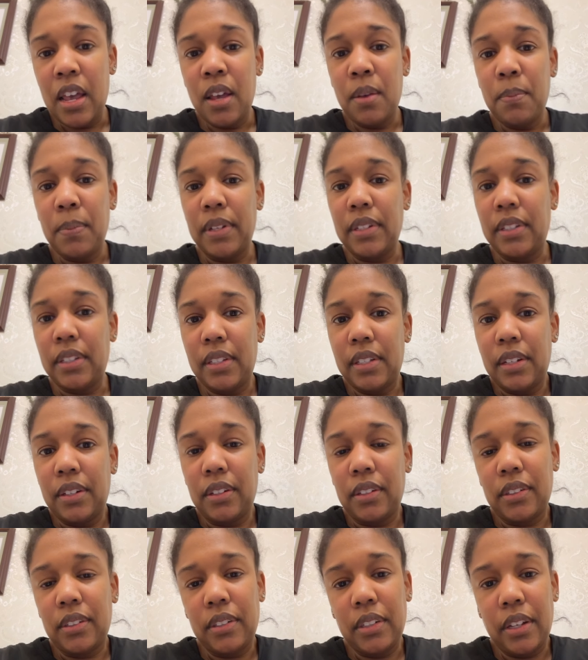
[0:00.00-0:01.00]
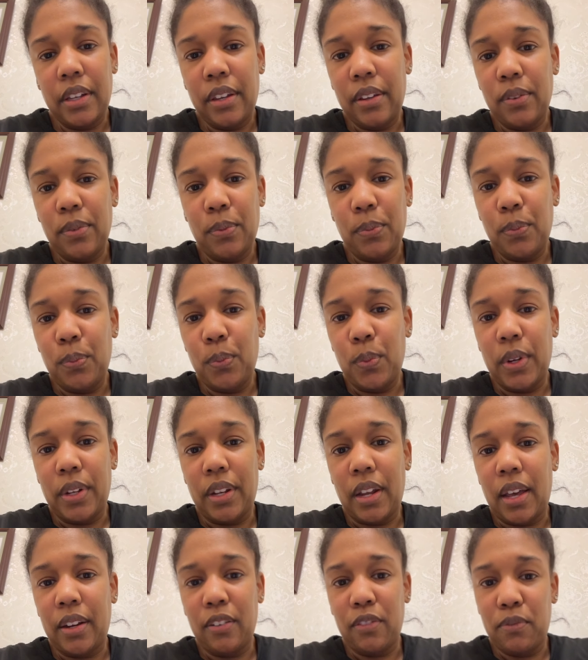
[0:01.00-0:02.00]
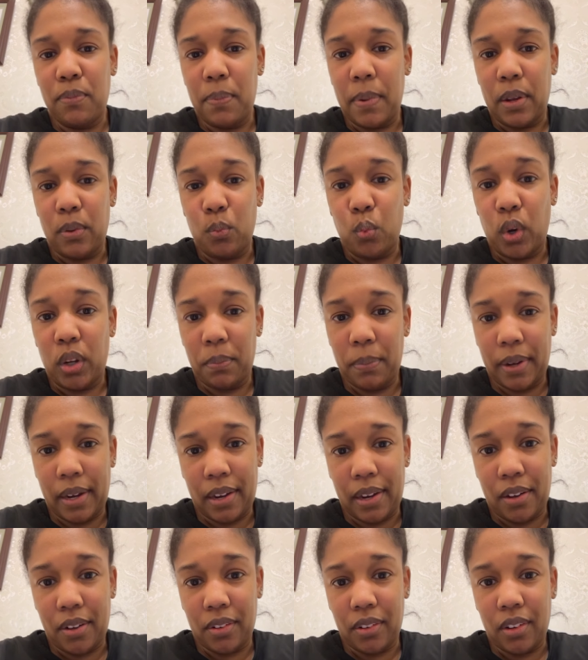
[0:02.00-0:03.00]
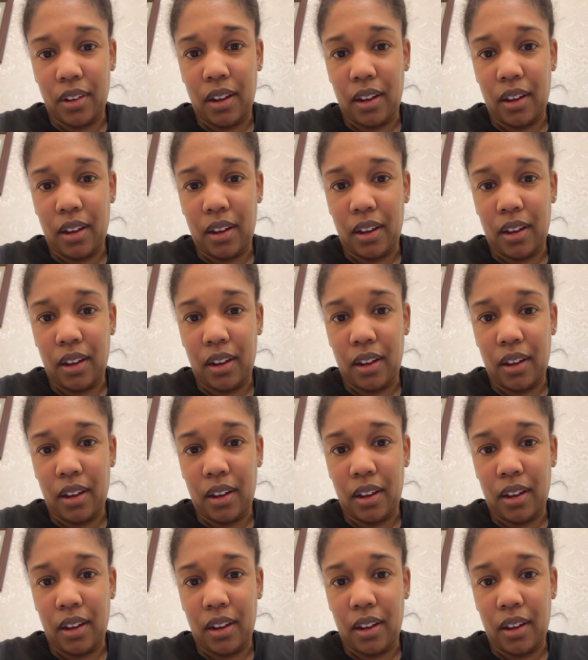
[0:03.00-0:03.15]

but still it would not have been one pound.